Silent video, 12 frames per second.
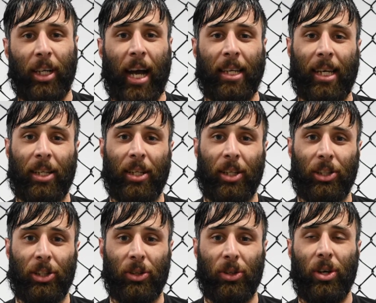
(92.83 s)
good guys out there.
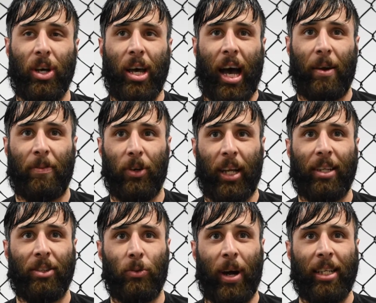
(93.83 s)
So I feel like
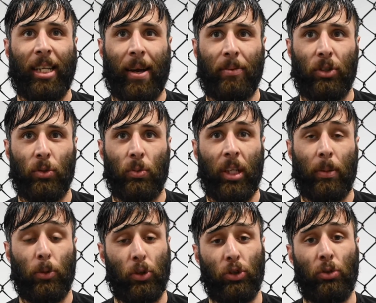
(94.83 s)
it's the right time to really
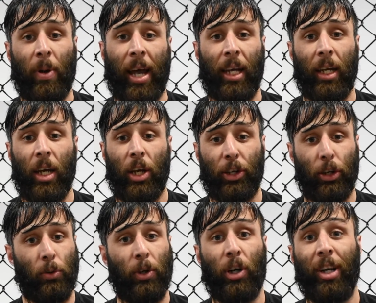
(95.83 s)
pursue my
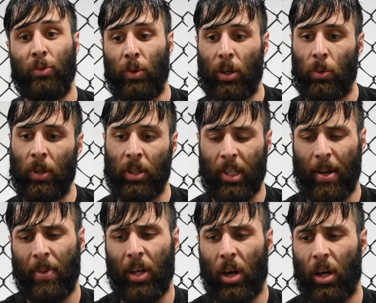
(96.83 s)
career as well with
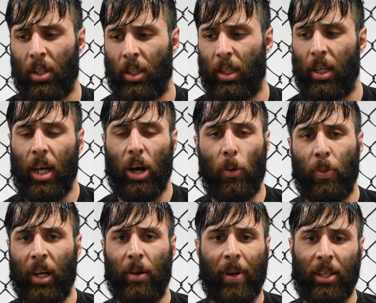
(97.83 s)
seminars and
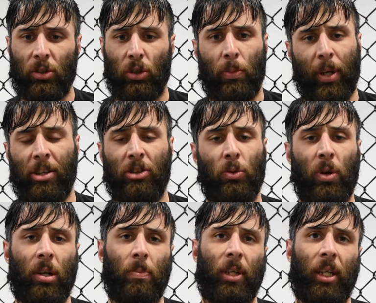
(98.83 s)
opening up my school. But I still
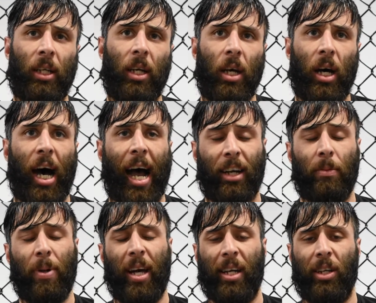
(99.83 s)
want to be a high
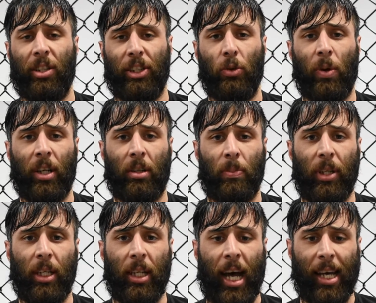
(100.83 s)
competitor and still want to
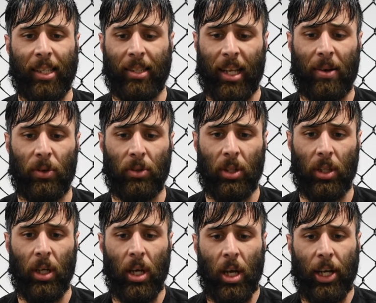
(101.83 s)
compete in the highest levels.
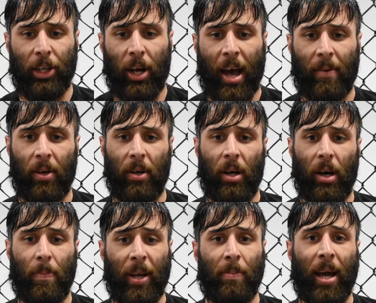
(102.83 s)
And, you know, I have
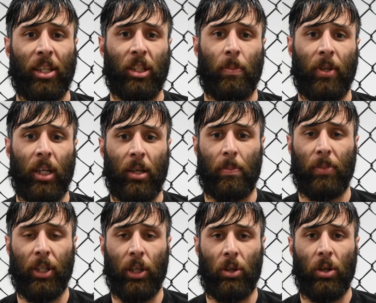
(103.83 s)
a big match coming up.
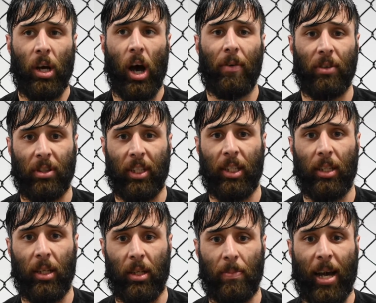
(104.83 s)
You know, obviously
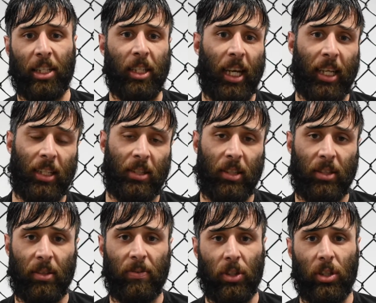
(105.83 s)
the match in
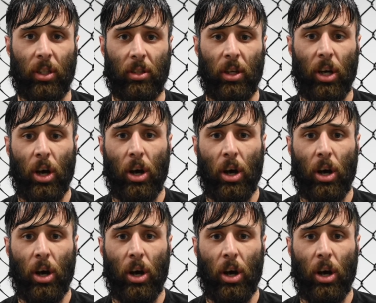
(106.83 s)
ADCC versus